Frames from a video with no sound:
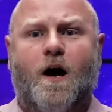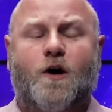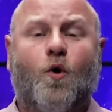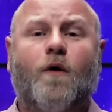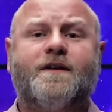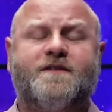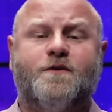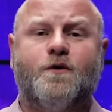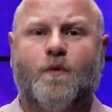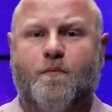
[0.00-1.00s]
According to
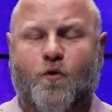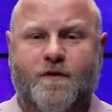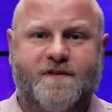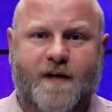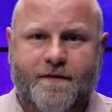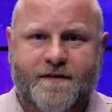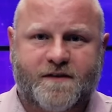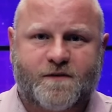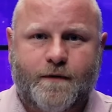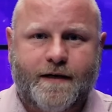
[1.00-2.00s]
new reports out
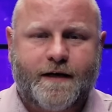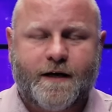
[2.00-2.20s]
this week,